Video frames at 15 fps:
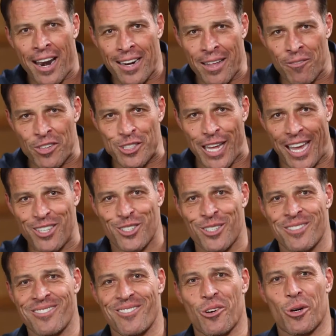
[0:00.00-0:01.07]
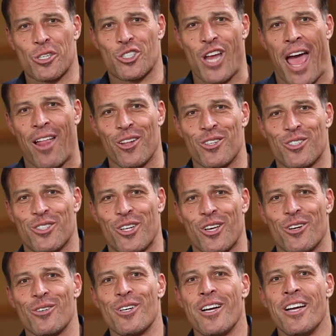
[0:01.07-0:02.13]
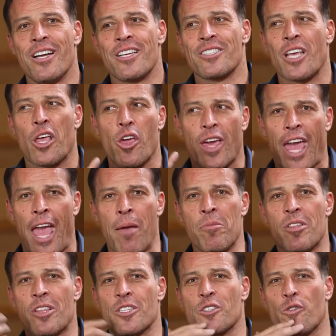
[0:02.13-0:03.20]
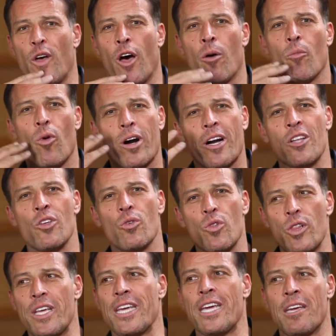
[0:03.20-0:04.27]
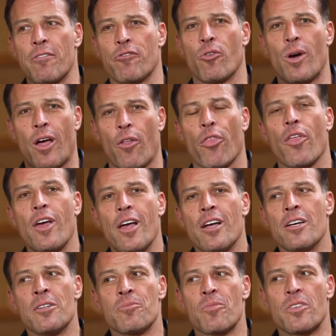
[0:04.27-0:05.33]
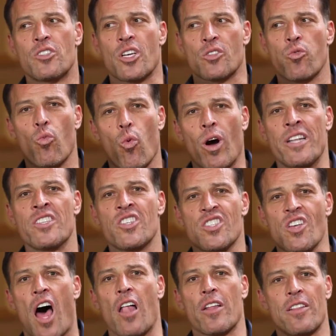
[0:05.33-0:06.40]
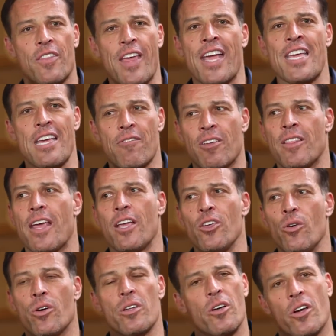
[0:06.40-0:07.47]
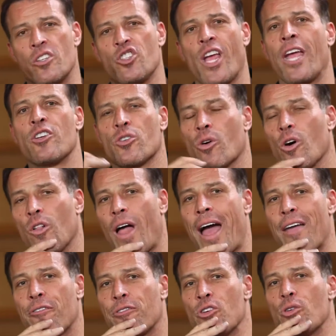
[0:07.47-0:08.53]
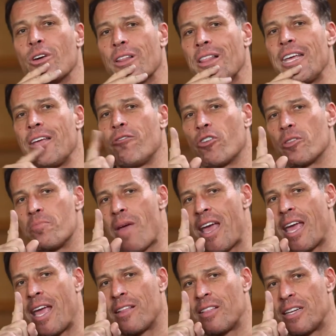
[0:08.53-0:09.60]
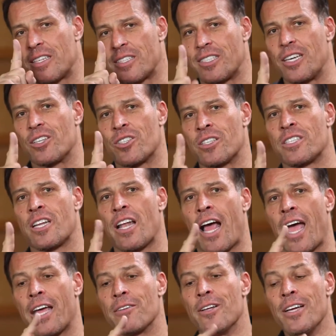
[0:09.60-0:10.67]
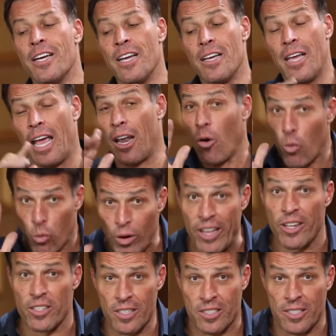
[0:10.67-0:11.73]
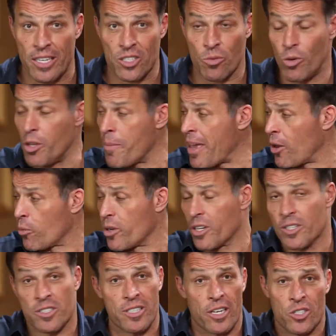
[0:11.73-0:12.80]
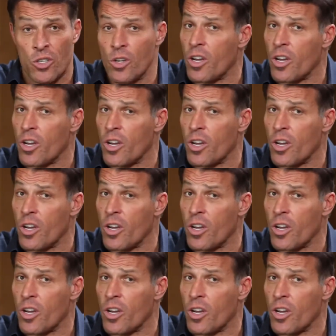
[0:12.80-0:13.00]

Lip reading: out an invitation or a challenge to you, saying you came to this film. What can you leave with? Just one solid thing even that you could change your whole life. You could leave with making the decision tonight, and a real decision. When you make a real decision,